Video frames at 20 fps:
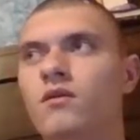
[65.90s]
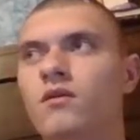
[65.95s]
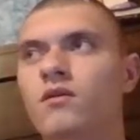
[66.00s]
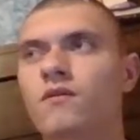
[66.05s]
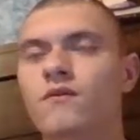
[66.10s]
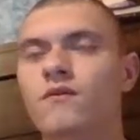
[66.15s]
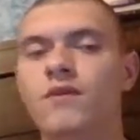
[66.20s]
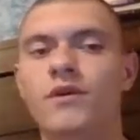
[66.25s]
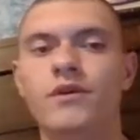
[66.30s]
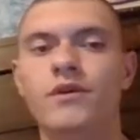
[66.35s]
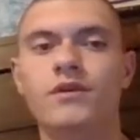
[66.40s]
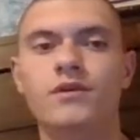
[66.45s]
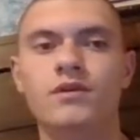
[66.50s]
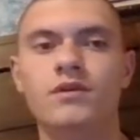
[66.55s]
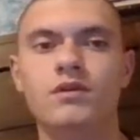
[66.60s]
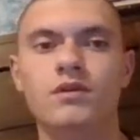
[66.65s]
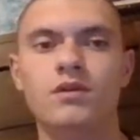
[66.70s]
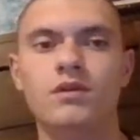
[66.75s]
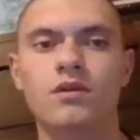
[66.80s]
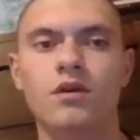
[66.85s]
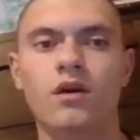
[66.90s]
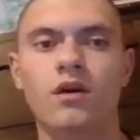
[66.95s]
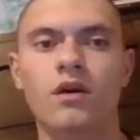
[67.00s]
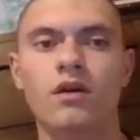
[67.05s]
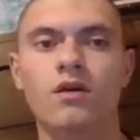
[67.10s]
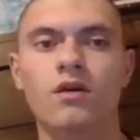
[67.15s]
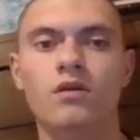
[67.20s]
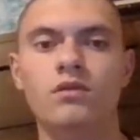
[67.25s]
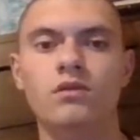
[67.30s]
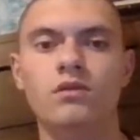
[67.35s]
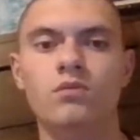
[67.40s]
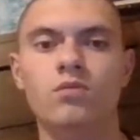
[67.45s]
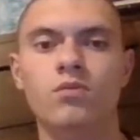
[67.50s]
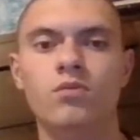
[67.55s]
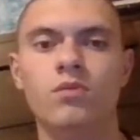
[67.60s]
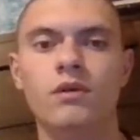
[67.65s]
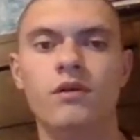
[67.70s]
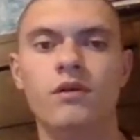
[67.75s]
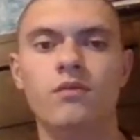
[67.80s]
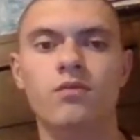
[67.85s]
verse, I go to
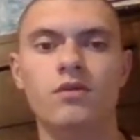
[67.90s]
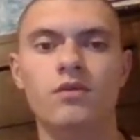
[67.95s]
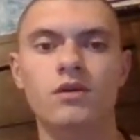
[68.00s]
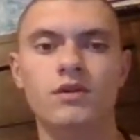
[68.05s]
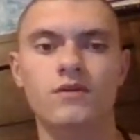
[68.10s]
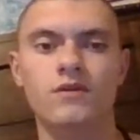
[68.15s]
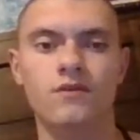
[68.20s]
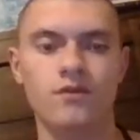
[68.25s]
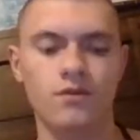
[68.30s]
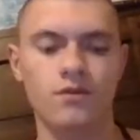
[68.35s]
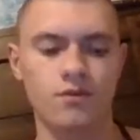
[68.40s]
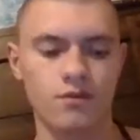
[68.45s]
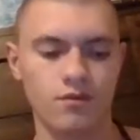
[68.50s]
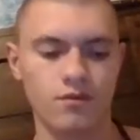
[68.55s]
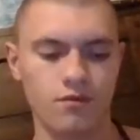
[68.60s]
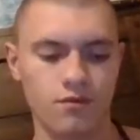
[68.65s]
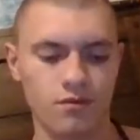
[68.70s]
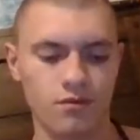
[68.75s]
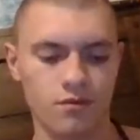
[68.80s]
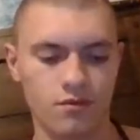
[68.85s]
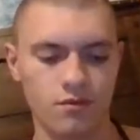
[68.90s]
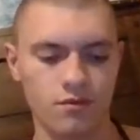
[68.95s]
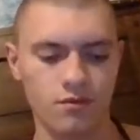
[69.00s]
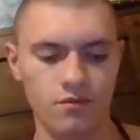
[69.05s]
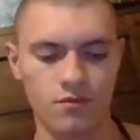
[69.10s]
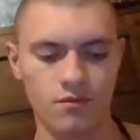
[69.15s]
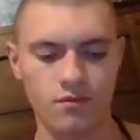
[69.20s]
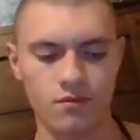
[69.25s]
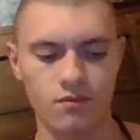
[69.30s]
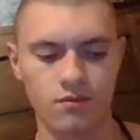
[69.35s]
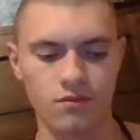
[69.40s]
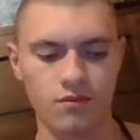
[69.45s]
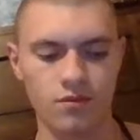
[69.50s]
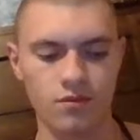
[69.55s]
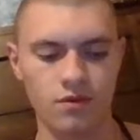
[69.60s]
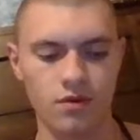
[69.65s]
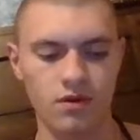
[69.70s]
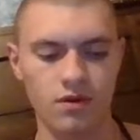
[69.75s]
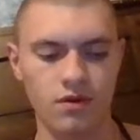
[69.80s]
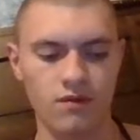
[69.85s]
prepare a place for you. It's
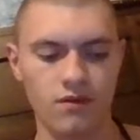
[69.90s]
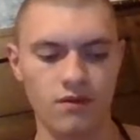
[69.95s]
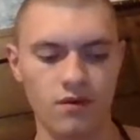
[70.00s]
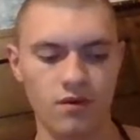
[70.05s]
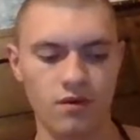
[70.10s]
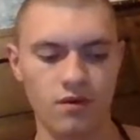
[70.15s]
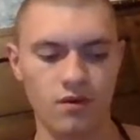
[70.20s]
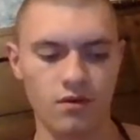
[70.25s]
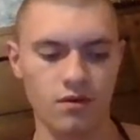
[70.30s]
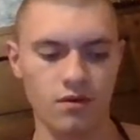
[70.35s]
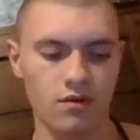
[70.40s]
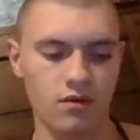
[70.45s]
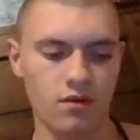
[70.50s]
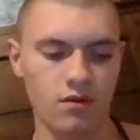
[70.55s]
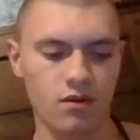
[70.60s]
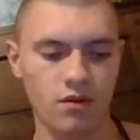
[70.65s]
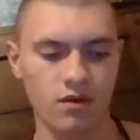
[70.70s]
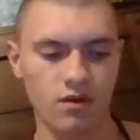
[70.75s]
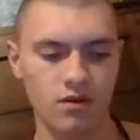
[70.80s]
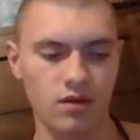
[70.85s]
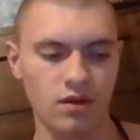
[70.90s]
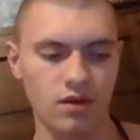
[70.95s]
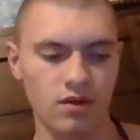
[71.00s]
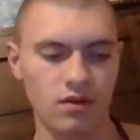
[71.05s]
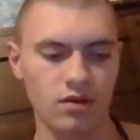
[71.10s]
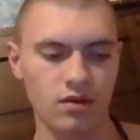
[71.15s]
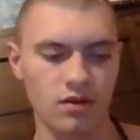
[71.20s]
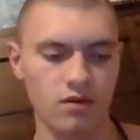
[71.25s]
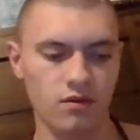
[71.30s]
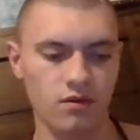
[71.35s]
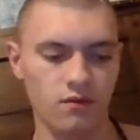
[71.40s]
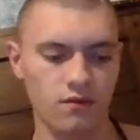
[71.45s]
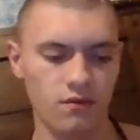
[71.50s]
a different context, kind of.